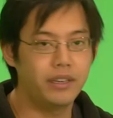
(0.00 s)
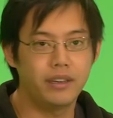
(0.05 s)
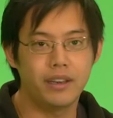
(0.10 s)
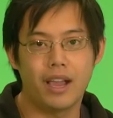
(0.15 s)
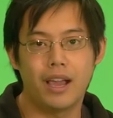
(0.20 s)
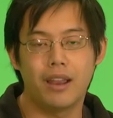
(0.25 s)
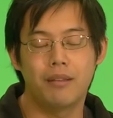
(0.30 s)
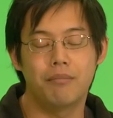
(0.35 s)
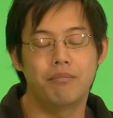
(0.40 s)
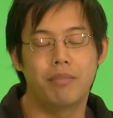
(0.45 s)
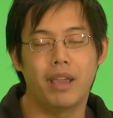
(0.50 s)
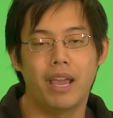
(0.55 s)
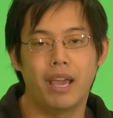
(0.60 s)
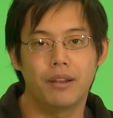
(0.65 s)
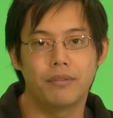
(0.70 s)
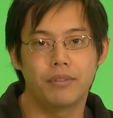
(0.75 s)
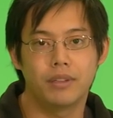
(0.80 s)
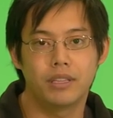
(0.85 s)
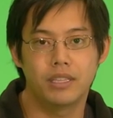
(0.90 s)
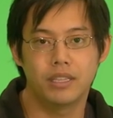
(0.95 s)
not
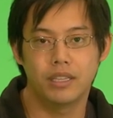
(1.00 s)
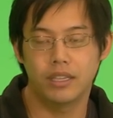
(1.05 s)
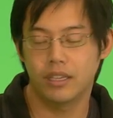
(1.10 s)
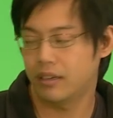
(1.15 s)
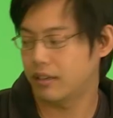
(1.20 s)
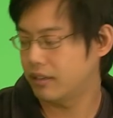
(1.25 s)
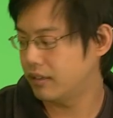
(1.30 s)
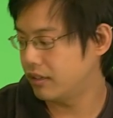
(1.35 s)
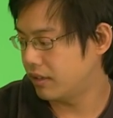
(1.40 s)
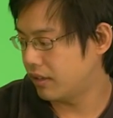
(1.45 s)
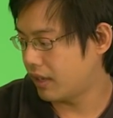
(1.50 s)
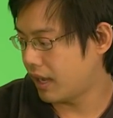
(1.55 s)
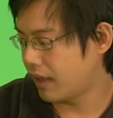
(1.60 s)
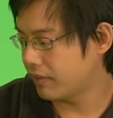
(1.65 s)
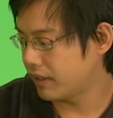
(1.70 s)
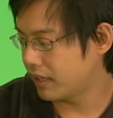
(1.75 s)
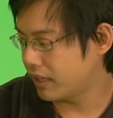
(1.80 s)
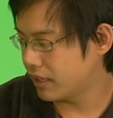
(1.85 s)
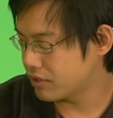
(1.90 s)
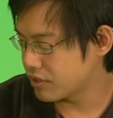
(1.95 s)
bad of a kit. You
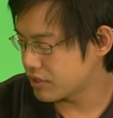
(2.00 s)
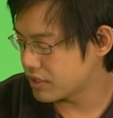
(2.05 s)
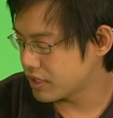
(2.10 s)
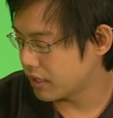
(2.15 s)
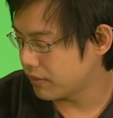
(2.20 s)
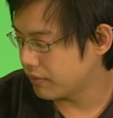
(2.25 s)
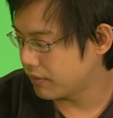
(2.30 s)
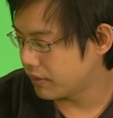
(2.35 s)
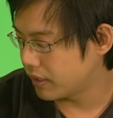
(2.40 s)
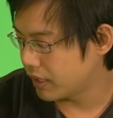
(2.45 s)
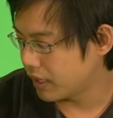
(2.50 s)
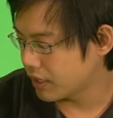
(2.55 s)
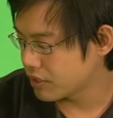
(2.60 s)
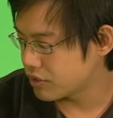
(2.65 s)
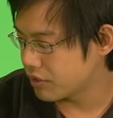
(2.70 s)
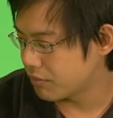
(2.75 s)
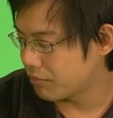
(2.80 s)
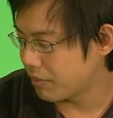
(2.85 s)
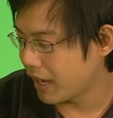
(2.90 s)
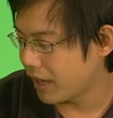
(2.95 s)
have to get yourself an
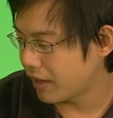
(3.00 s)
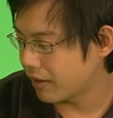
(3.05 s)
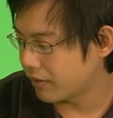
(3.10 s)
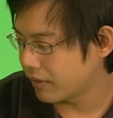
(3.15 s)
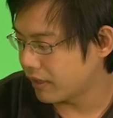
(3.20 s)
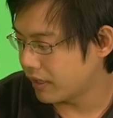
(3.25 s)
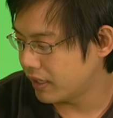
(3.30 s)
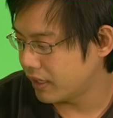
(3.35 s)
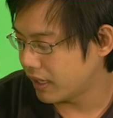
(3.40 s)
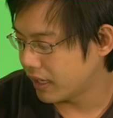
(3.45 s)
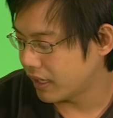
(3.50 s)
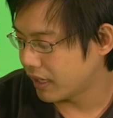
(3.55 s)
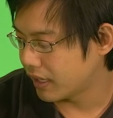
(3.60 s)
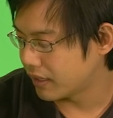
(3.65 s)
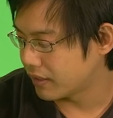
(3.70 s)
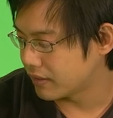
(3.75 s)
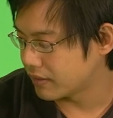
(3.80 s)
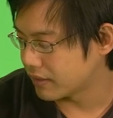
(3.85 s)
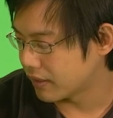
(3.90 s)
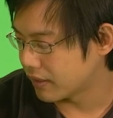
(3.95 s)
extra battery and